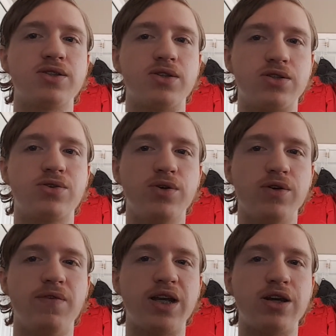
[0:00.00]
tutorial
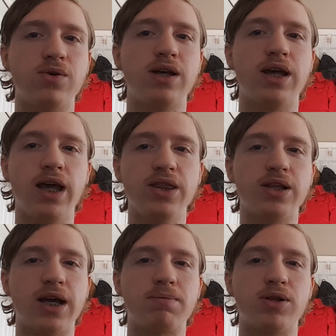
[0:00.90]
video, hit the
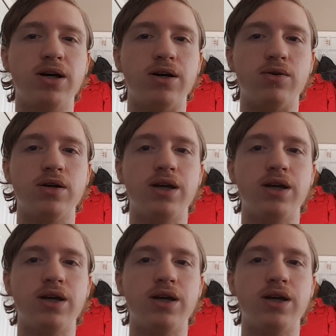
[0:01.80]
like below.